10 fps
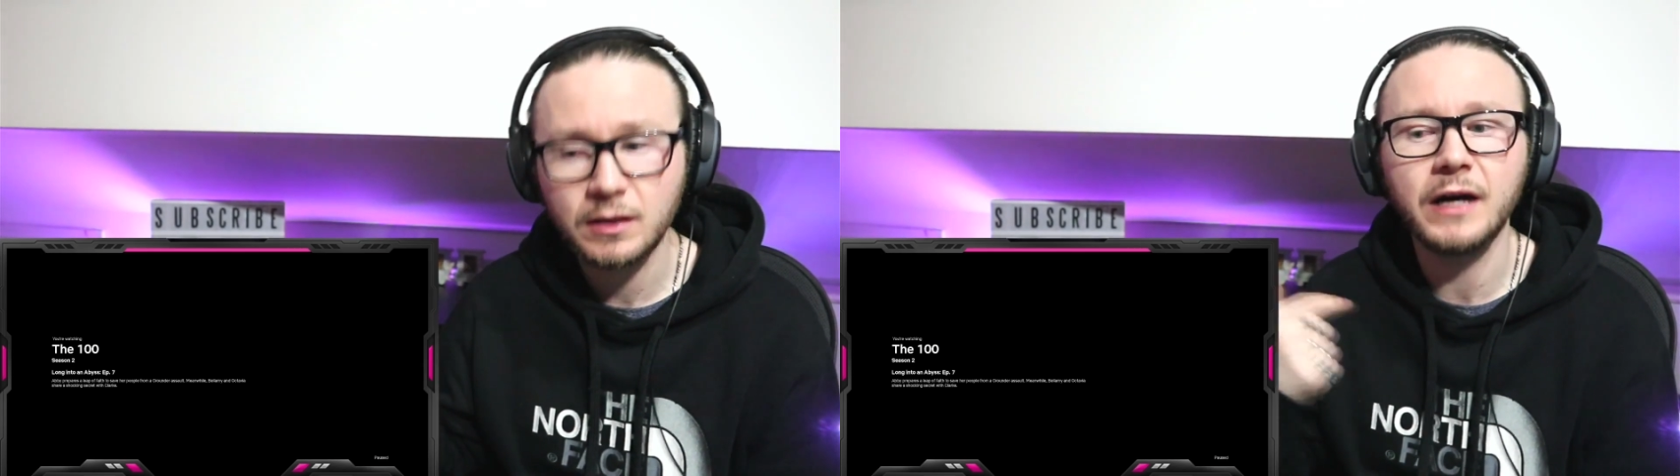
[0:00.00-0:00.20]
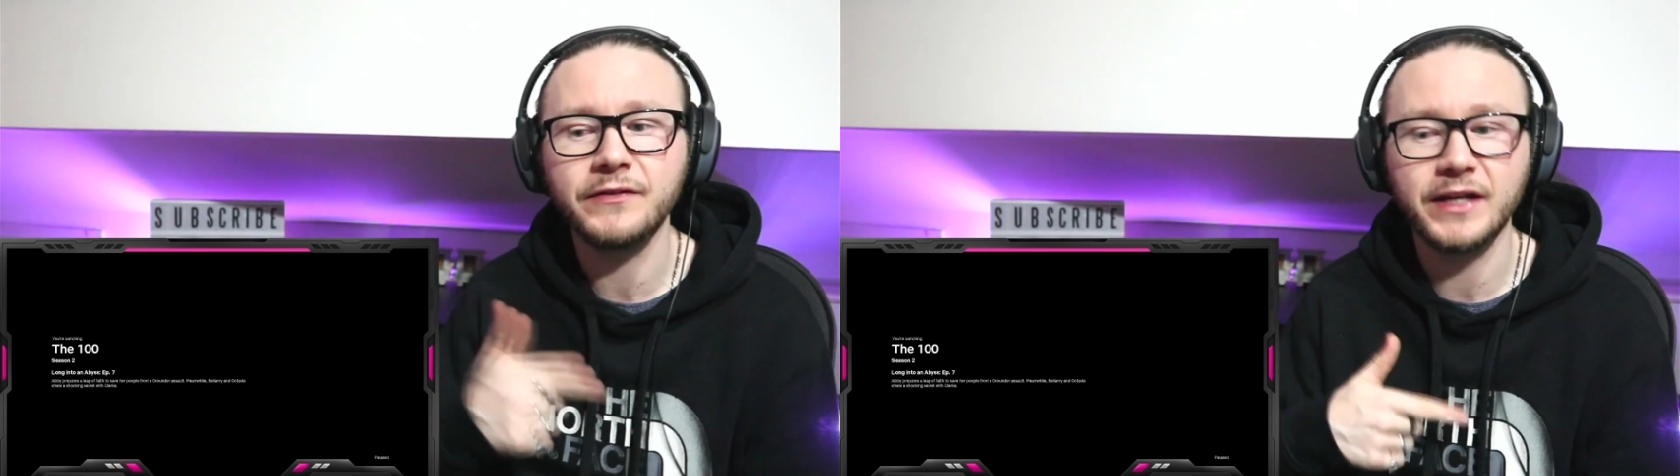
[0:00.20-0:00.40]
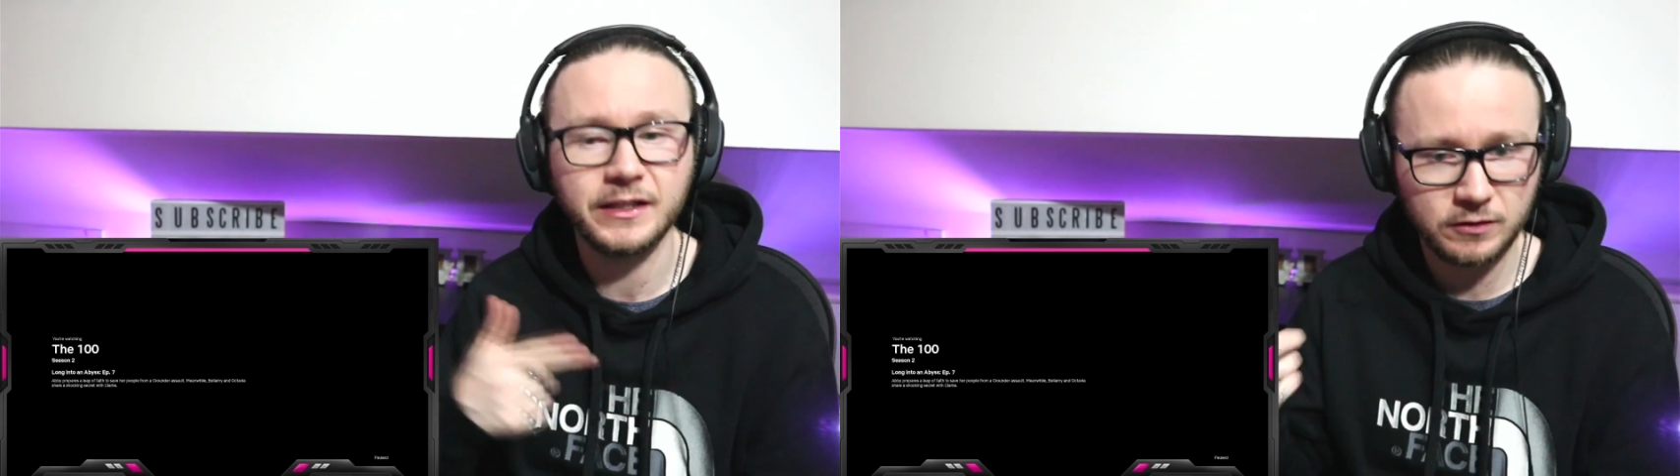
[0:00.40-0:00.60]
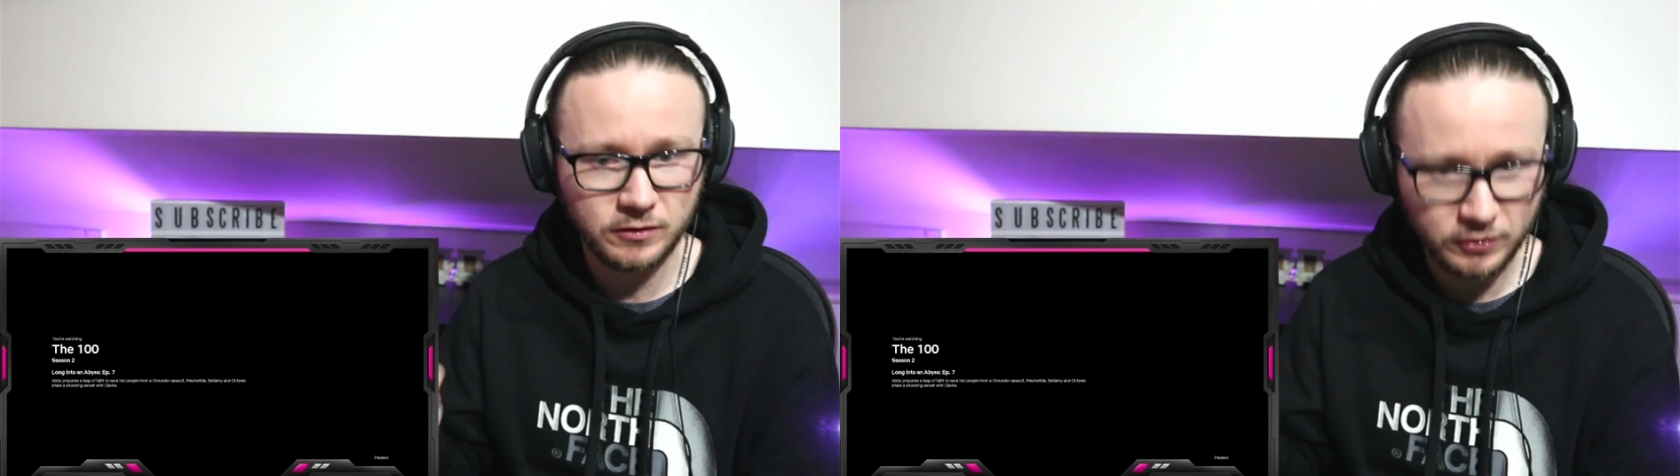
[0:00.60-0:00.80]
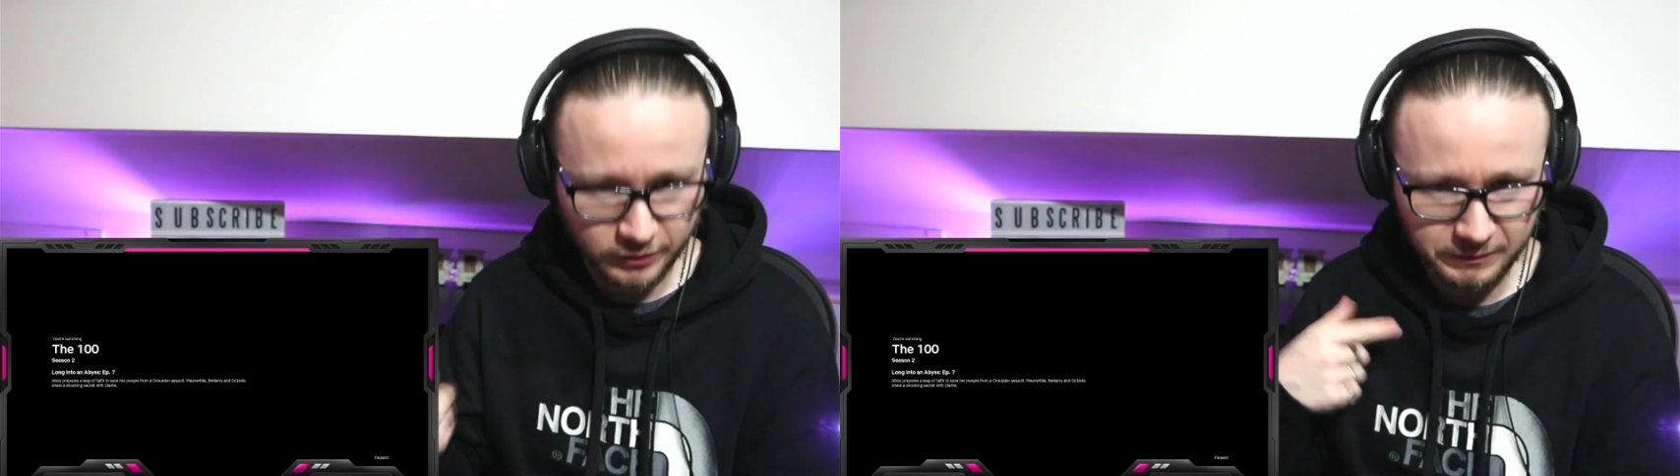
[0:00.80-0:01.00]
and then
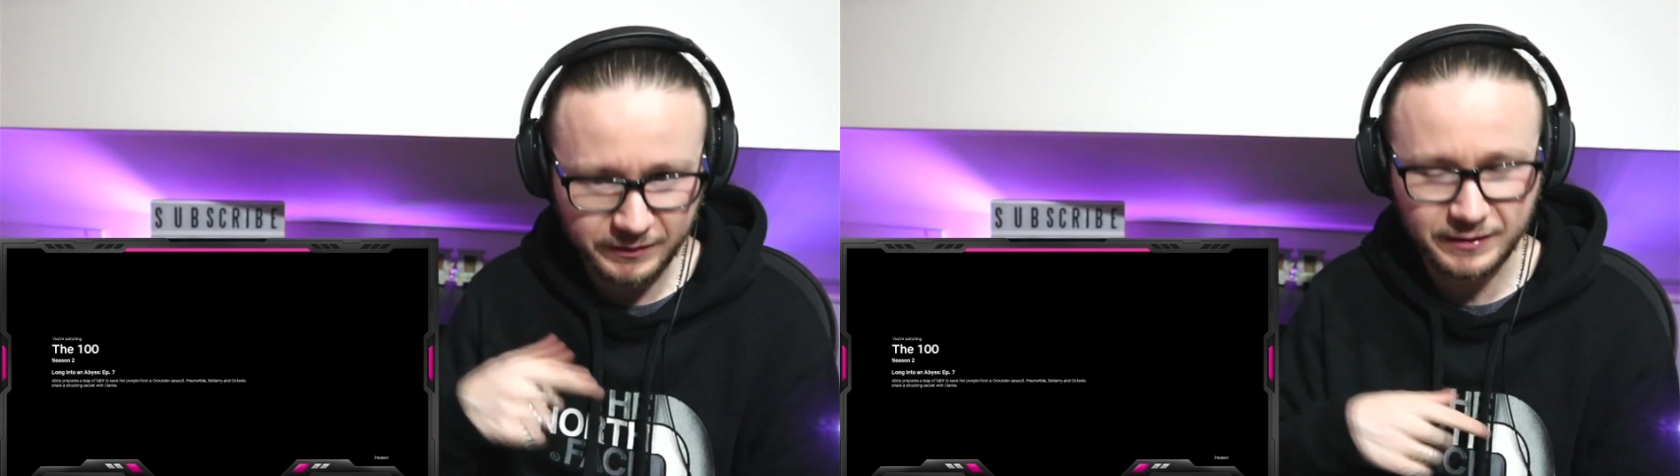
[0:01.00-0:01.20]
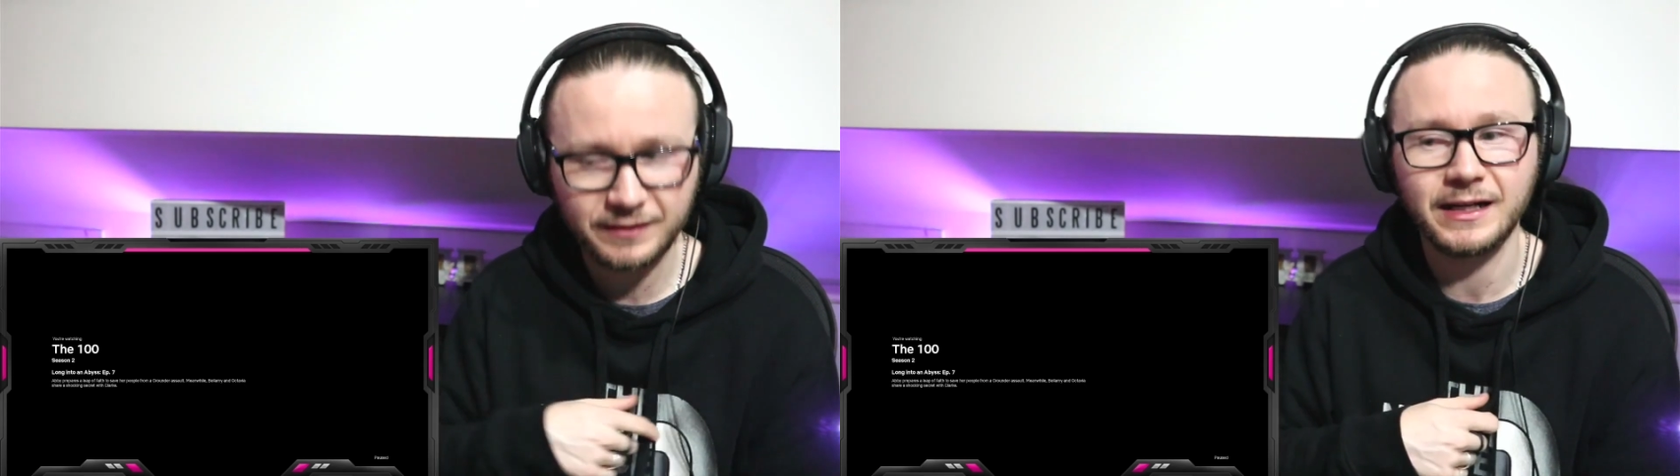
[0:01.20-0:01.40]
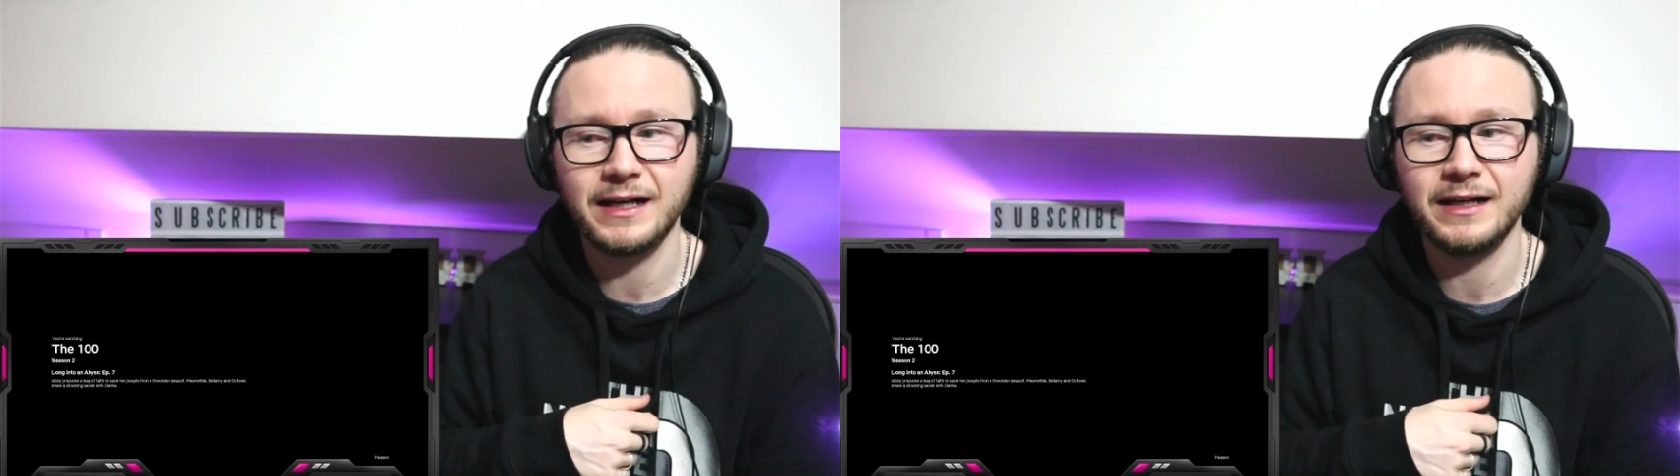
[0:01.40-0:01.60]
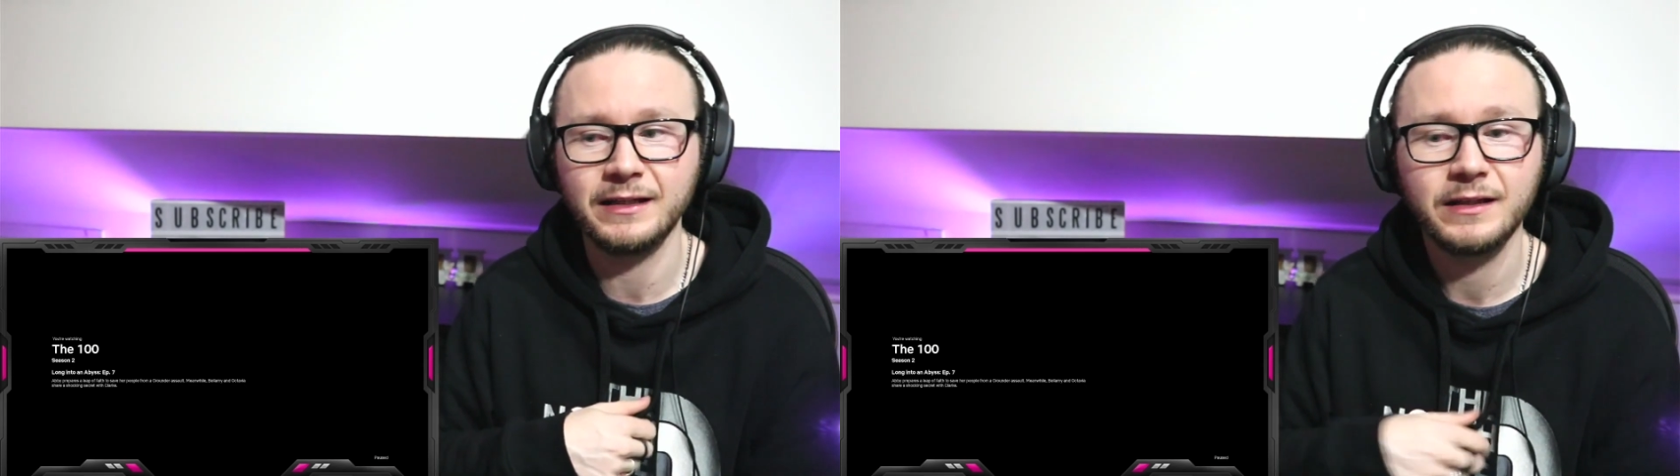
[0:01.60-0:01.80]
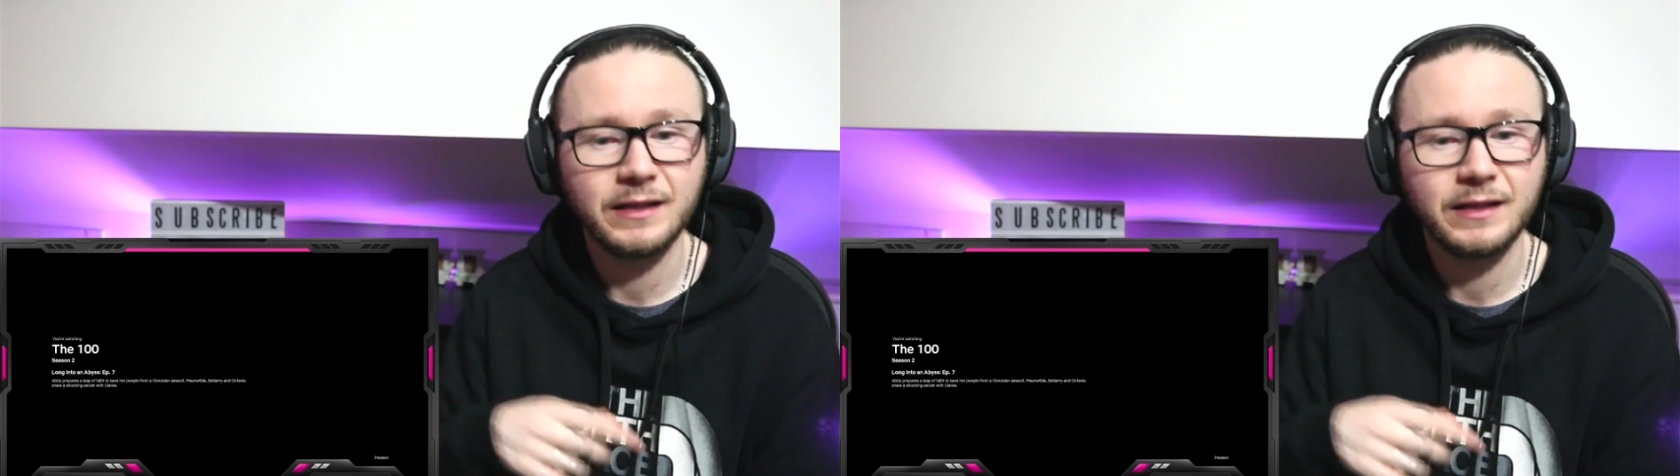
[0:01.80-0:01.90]
you do it to this guy.